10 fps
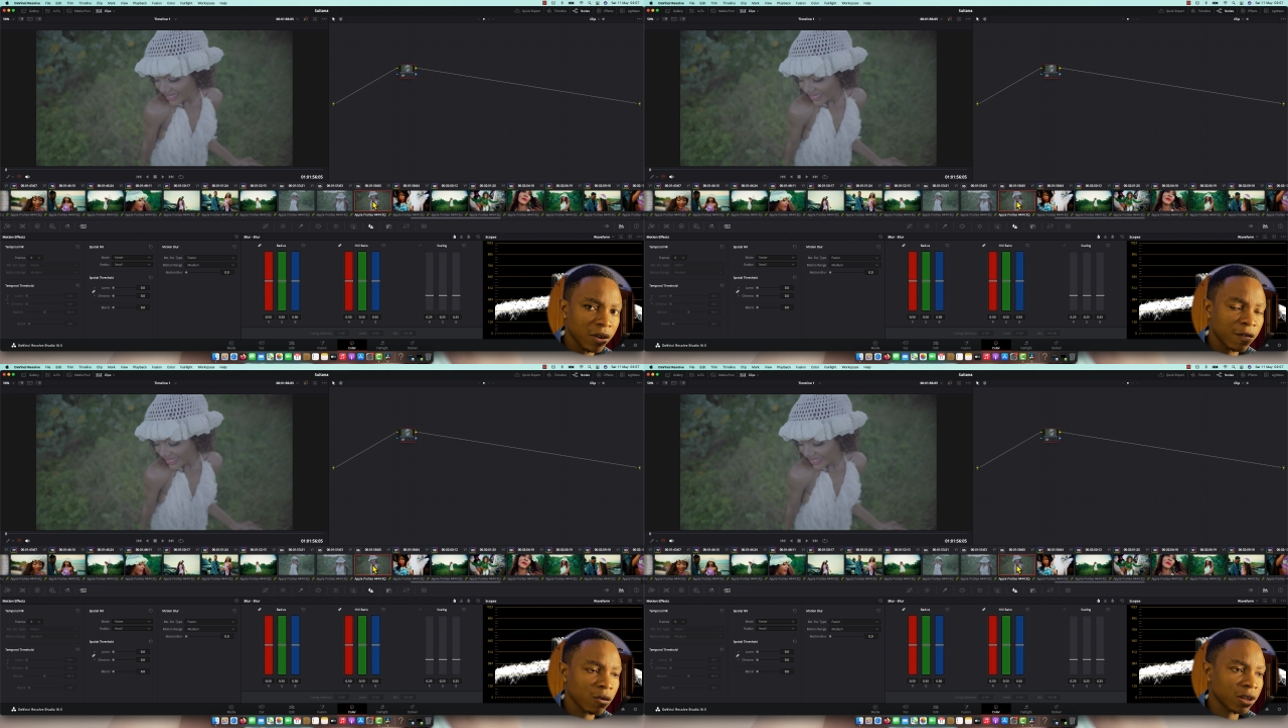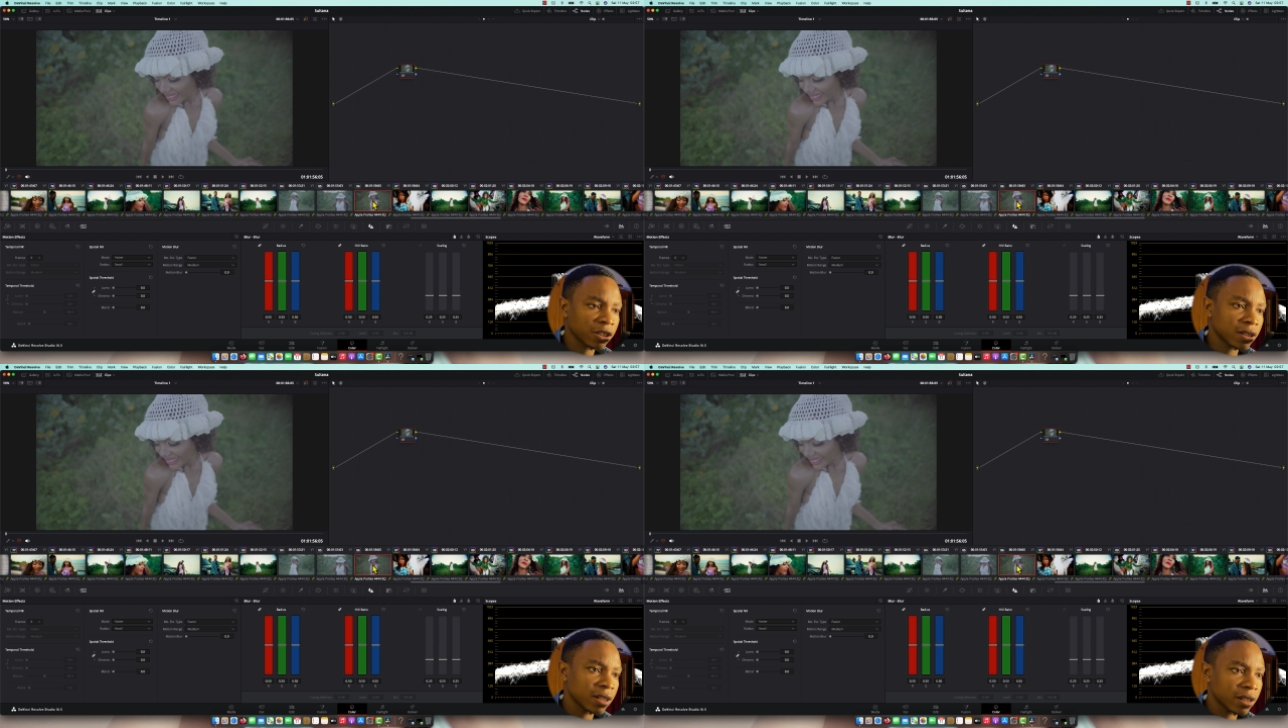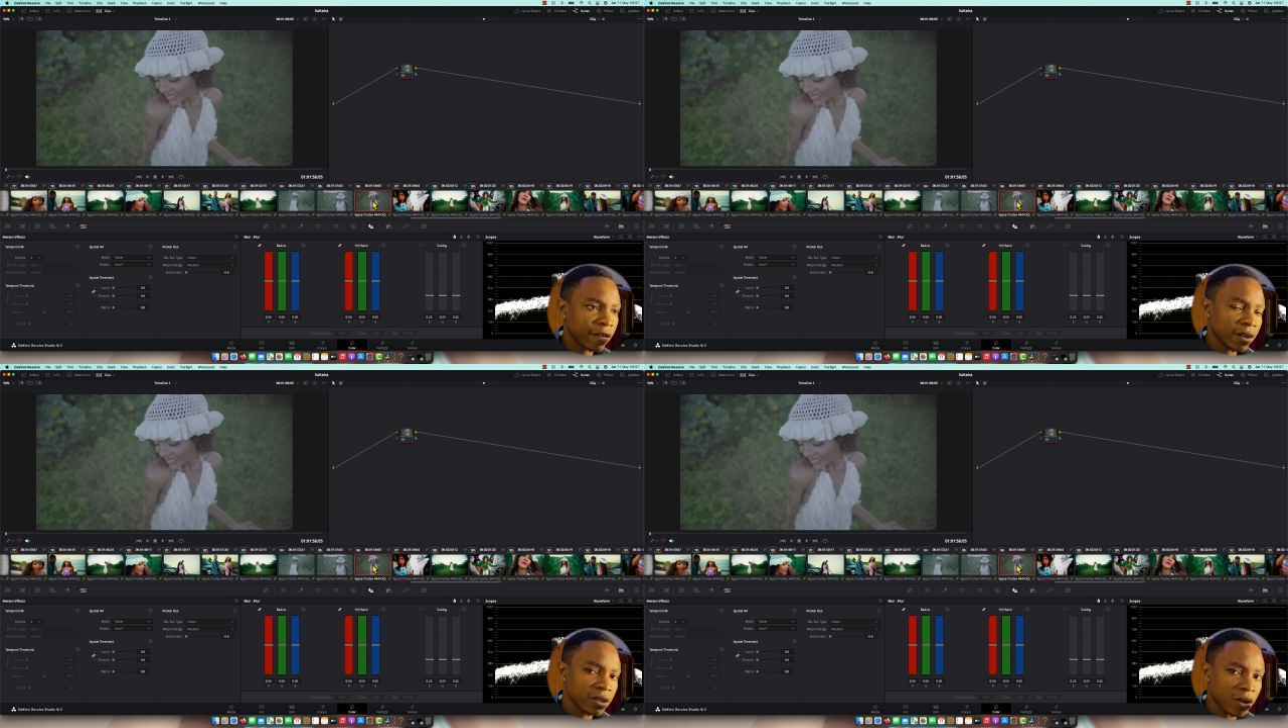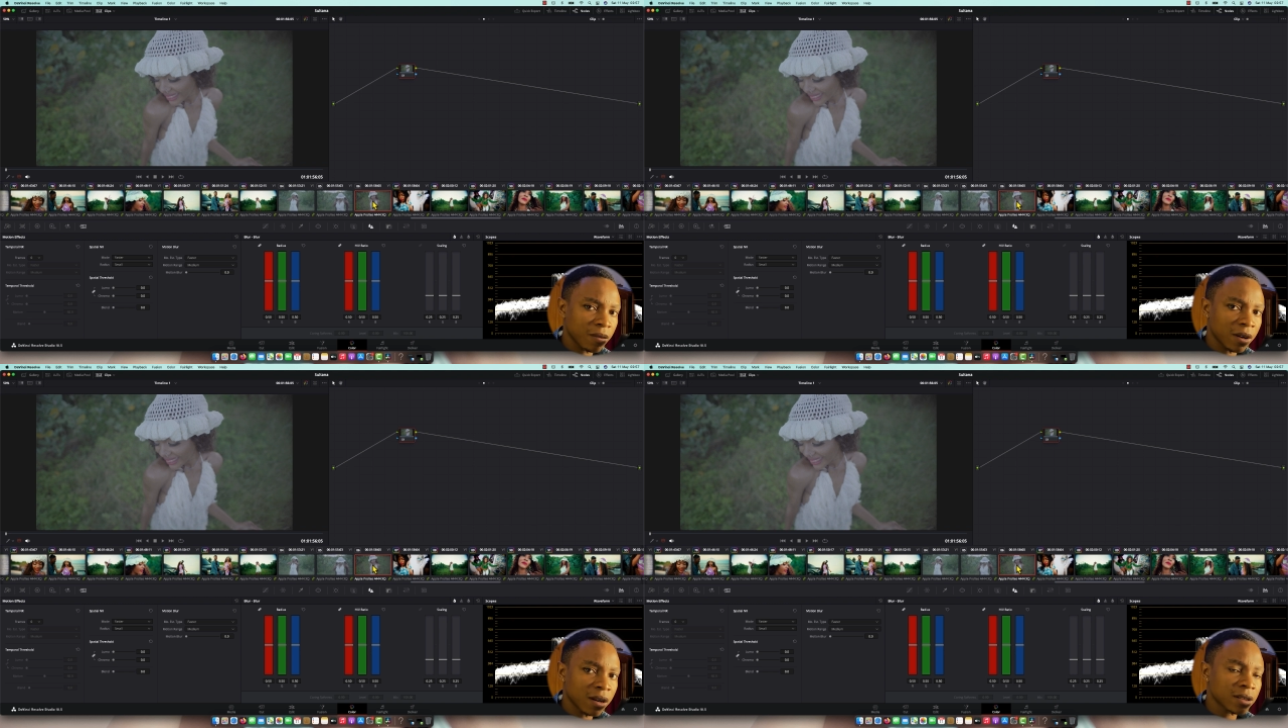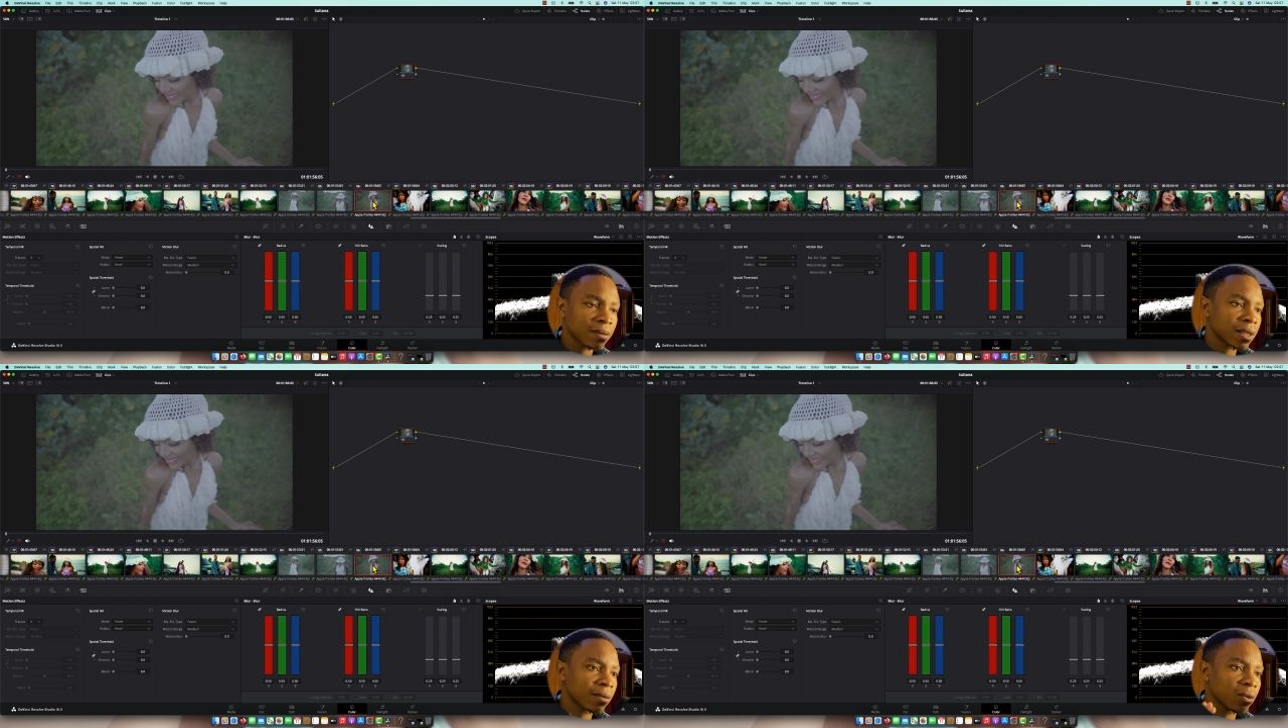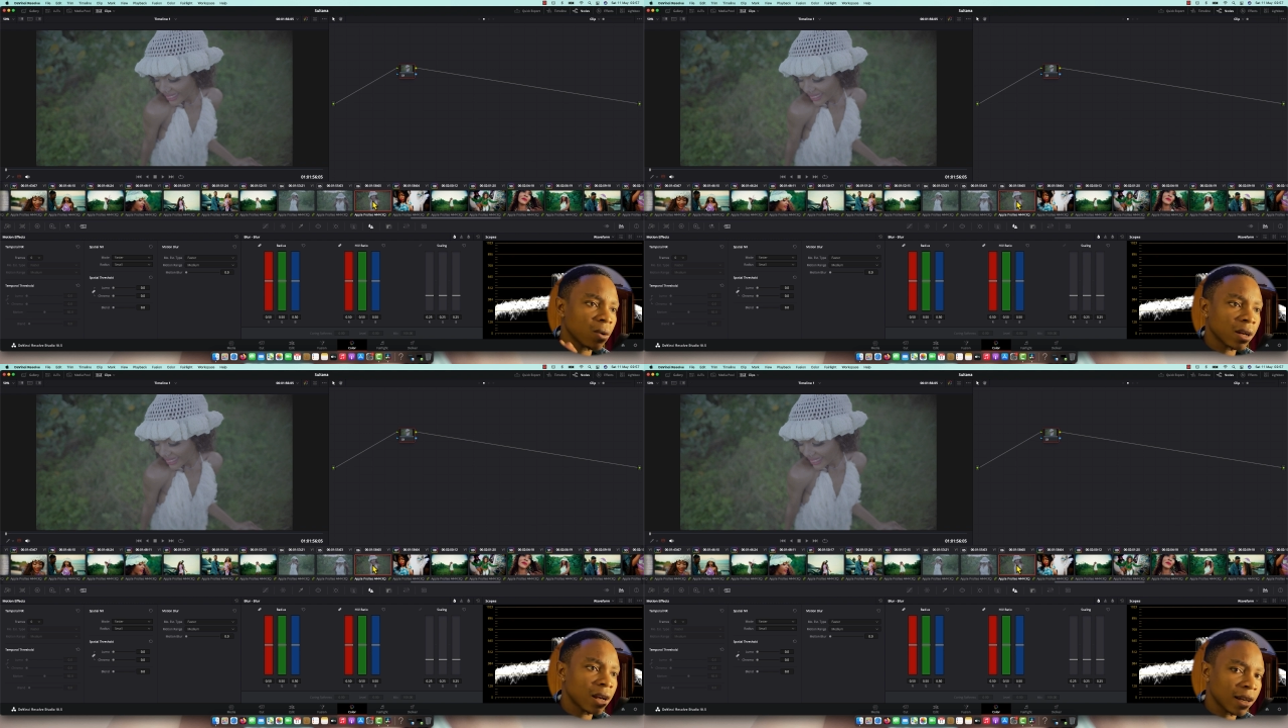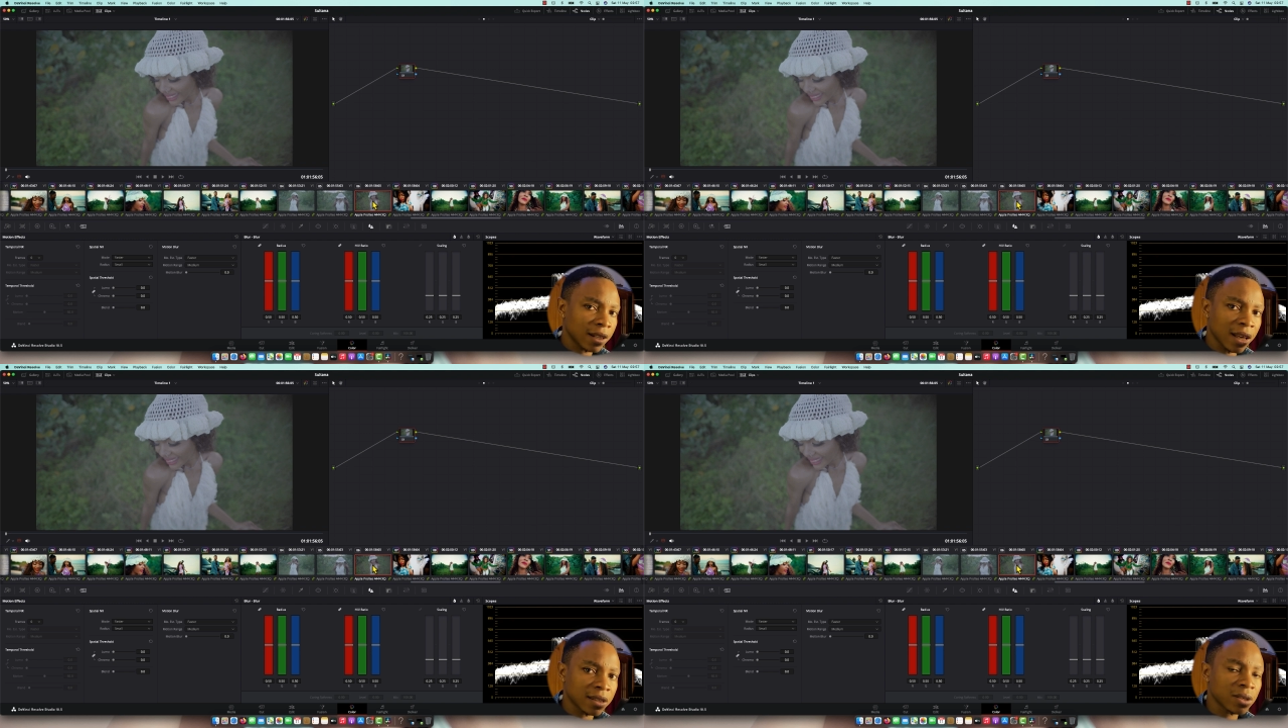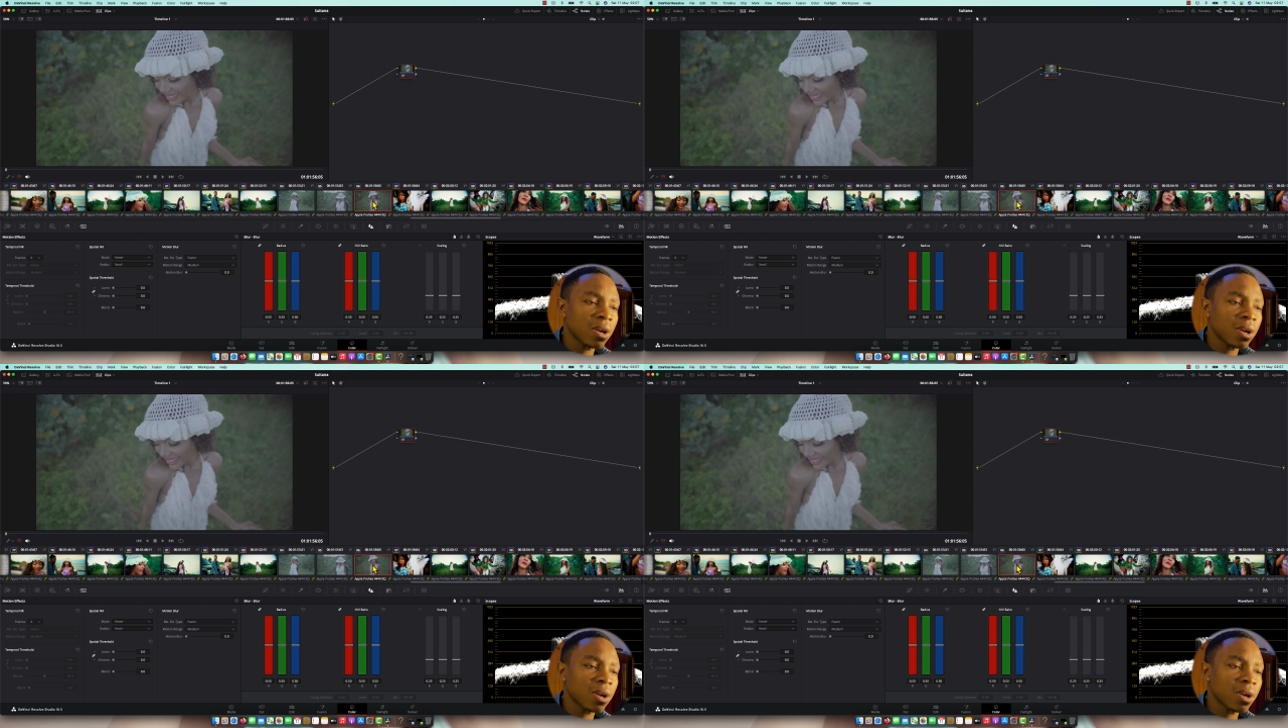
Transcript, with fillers: if you are changing different cameras sometimes we work like that